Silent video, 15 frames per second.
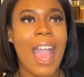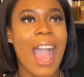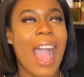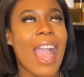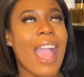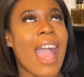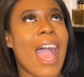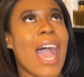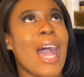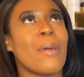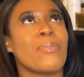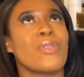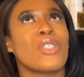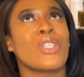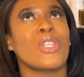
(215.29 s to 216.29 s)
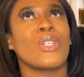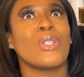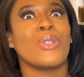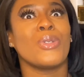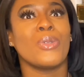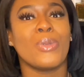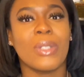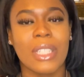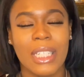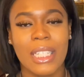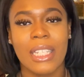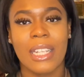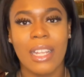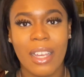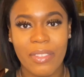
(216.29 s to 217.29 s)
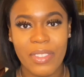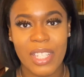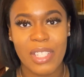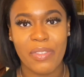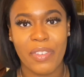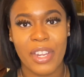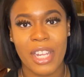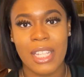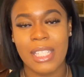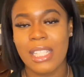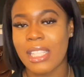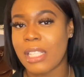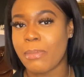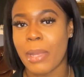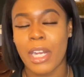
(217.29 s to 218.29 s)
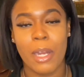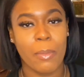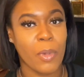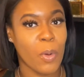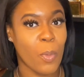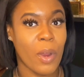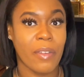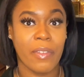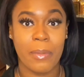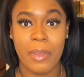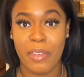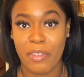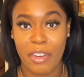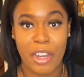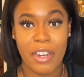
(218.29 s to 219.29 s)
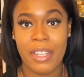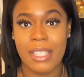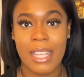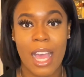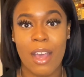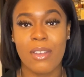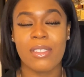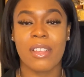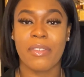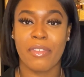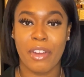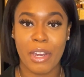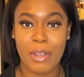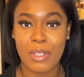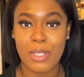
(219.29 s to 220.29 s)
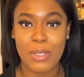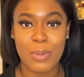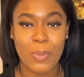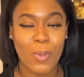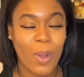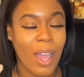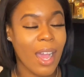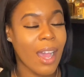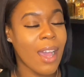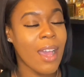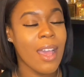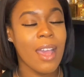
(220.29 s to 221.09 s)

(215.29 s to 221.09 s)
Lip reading: I absolutely love this fragrance. This is my number one from the fragrance house of Fragrance Du Bois.